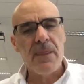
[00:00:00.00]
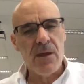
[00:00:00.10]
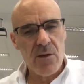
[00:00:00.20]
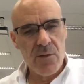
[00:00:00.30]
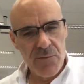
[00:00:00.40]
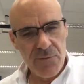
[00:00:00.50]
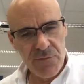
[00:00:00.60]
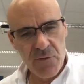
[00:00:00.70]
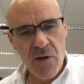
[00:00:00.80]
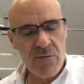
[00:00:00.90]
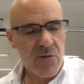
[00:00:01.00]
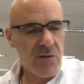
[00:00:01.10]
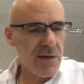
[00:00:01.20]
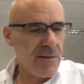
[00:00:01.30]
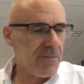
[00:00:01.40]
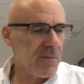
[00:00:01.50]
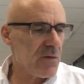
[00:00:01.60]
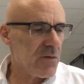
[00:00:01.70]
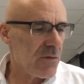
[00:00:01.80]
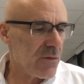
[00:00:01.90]
of the rivalry
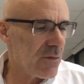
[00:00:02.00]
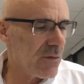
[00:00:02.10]
to